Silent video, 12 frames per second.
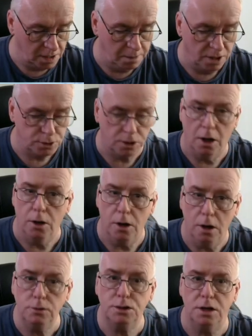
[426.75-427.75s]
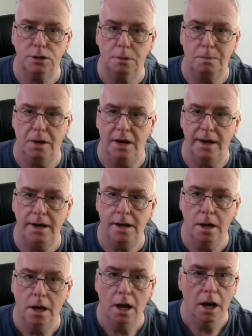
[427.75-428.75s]
brass and got no centre pin
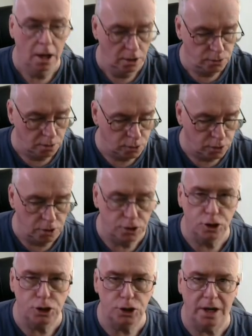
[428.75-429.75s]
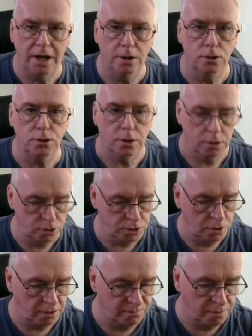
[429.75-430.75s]
in, so it's going to shield the
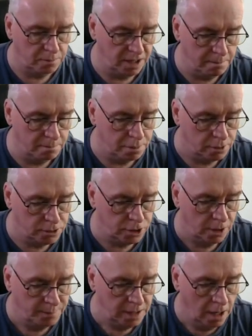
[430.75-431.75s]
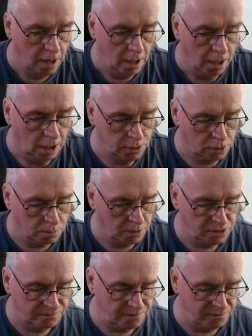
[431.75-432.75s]
socket from the input, and the other
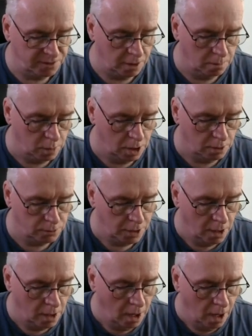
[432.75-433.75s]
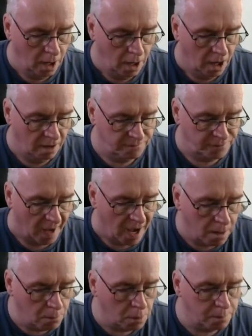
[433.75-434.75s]
one's a 50 ohm load. And for
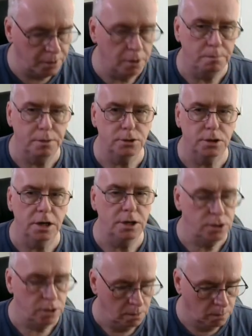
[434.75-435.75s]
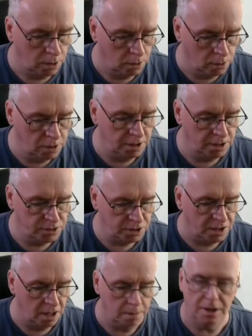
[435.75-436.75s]
our purposes, we only need to
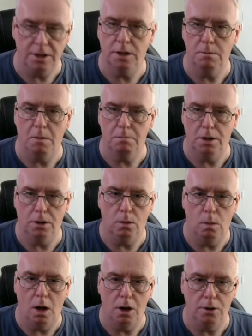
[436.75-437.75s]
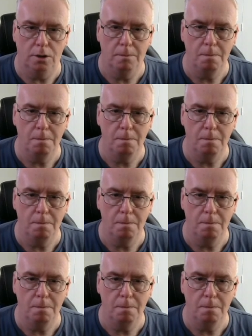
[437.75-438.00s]
calibrate them on port 1.